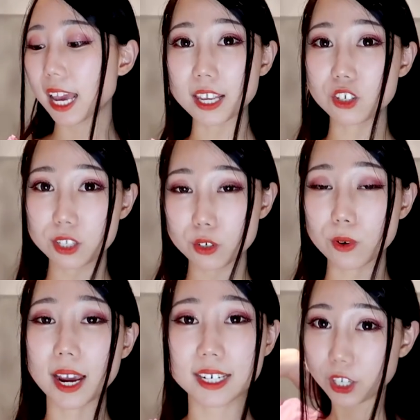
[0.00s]
It's just
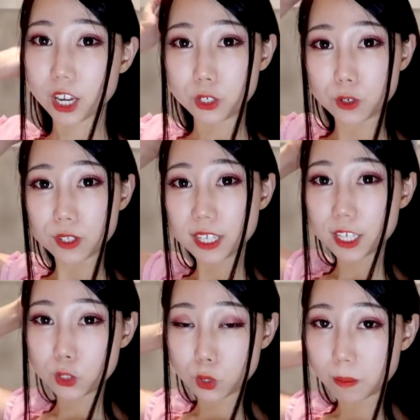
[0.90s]
right. You can use
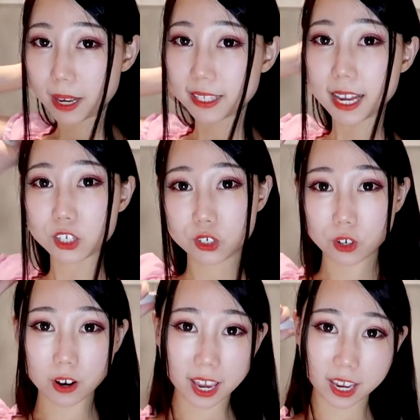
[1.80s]
it to massage
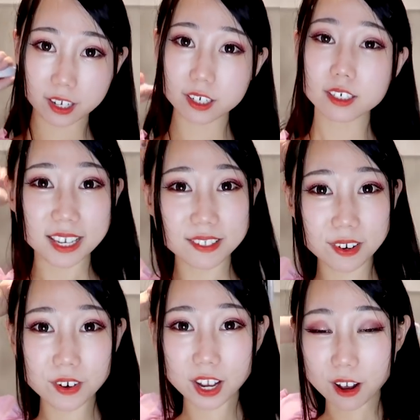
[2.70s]
your hair. It's
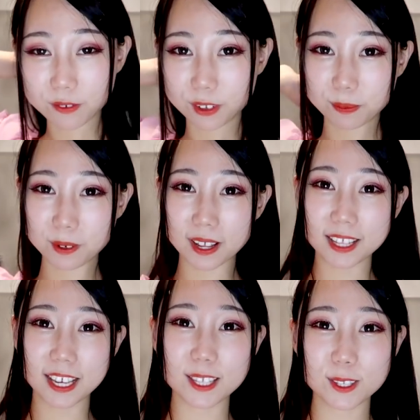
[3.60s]
very comfortable
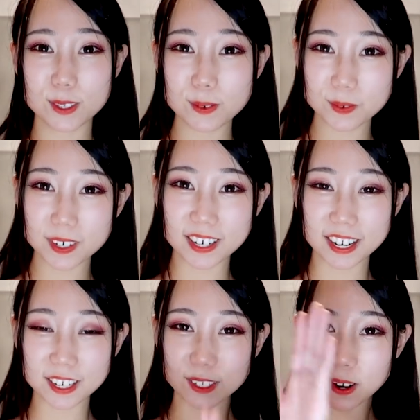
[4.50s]
and it's super
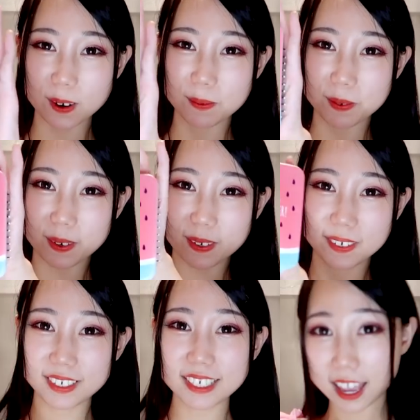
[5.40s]

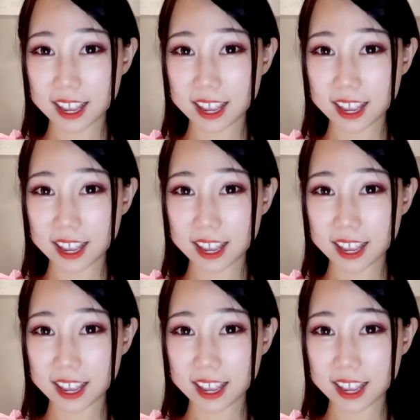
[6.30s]
adorable.